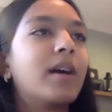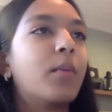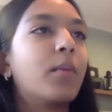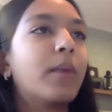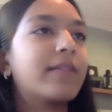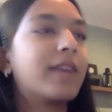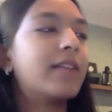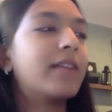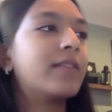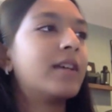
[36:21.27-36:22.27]
a way of
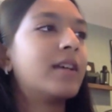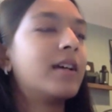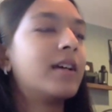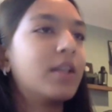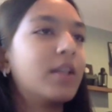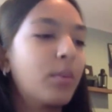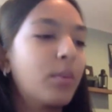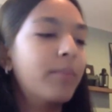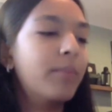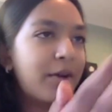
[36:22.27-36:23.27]
kind of,
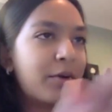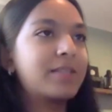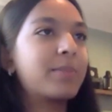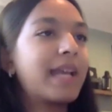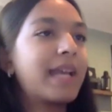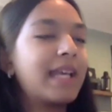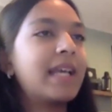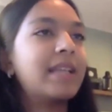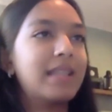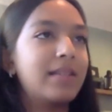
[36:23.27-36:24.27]
backwards
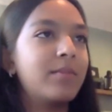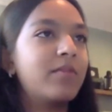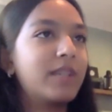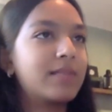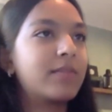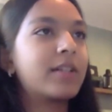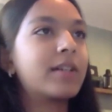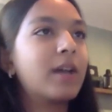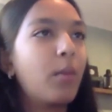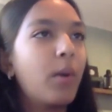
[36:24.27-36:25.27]
planning and then
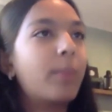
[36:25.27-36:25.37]
figuring out